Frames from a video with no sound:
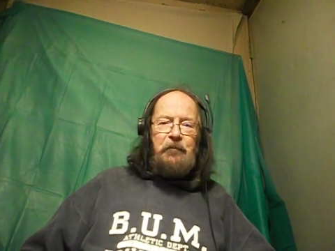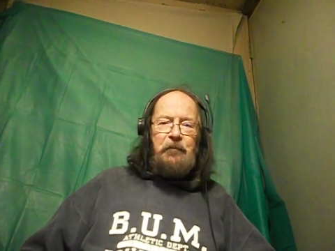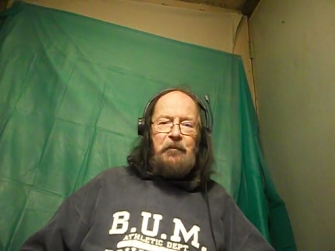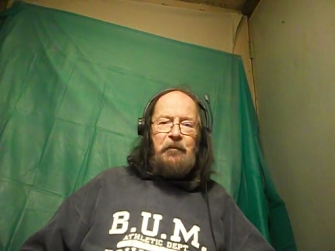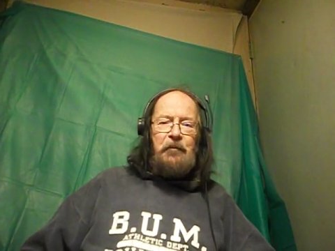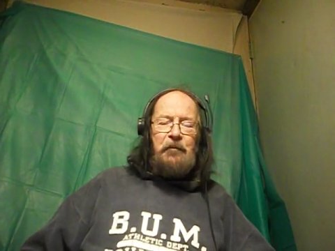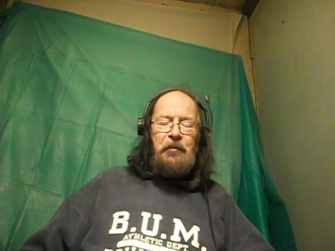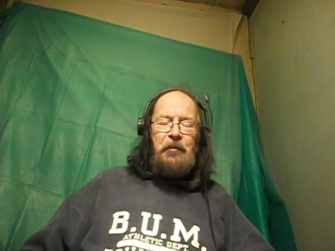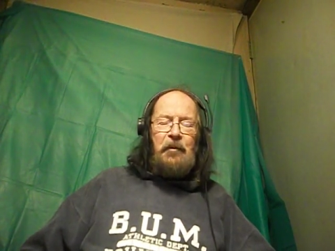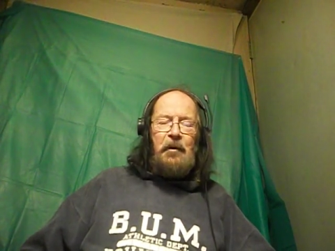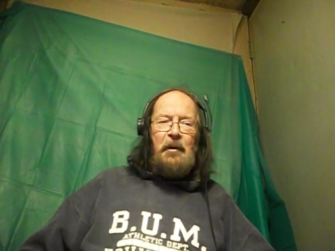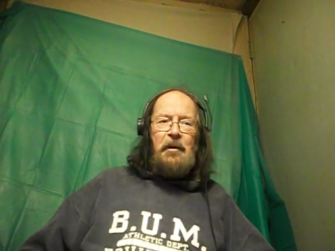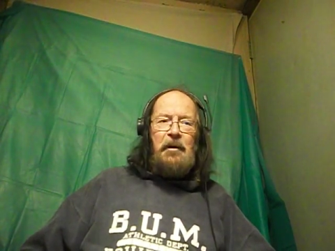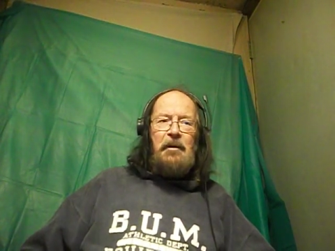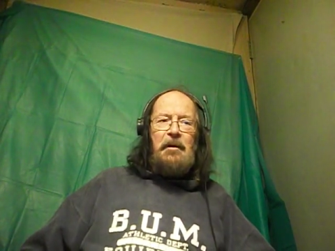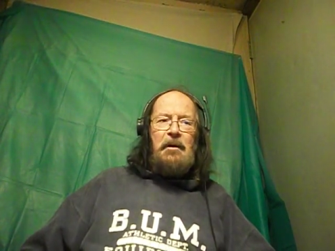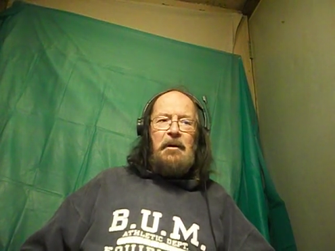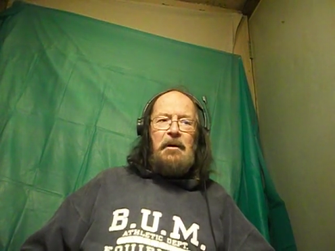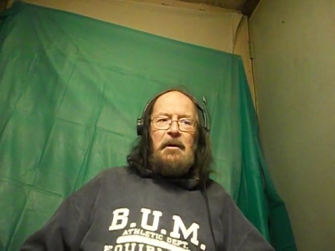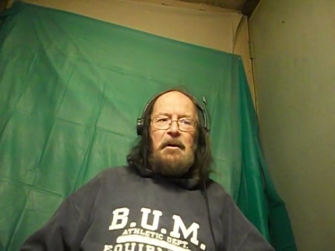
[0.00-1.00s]

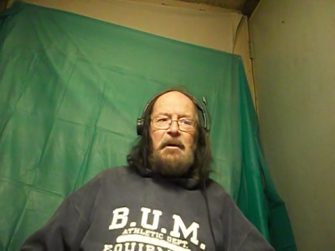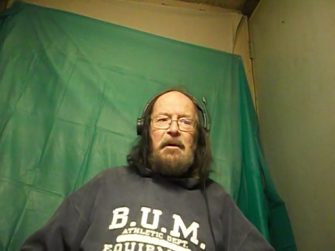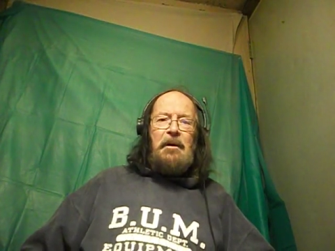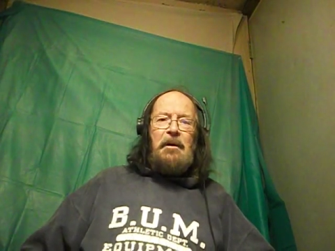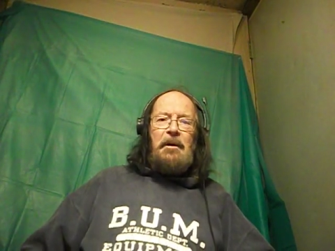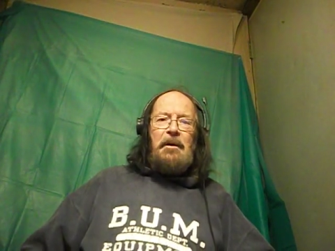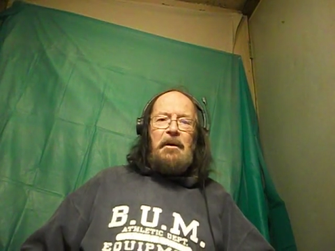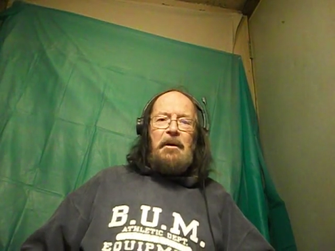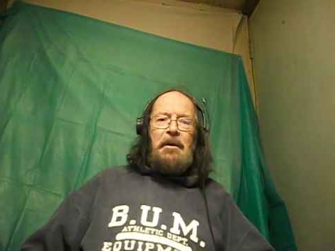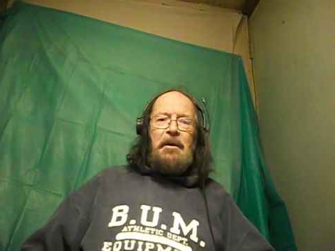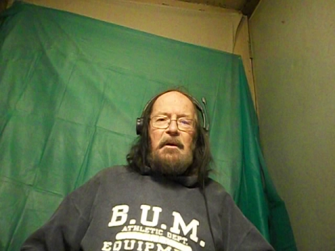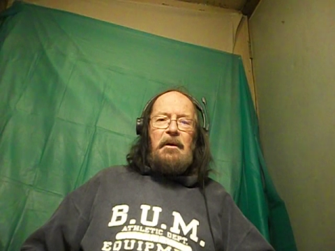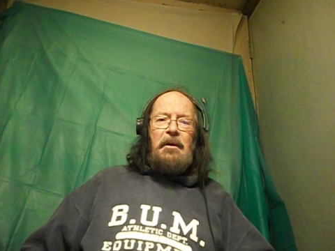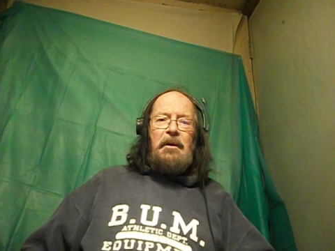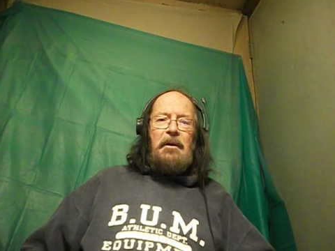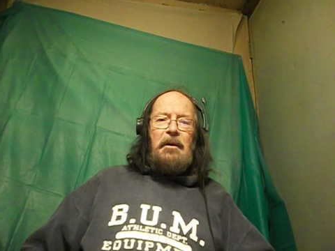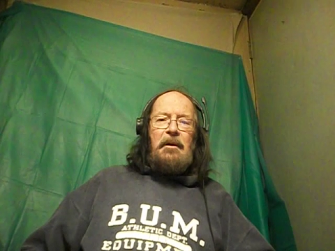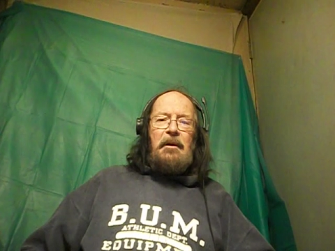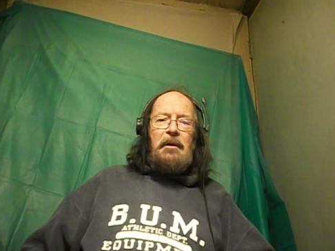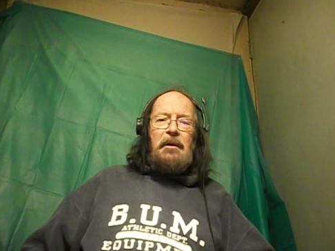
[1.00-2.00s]
Nobody speaks.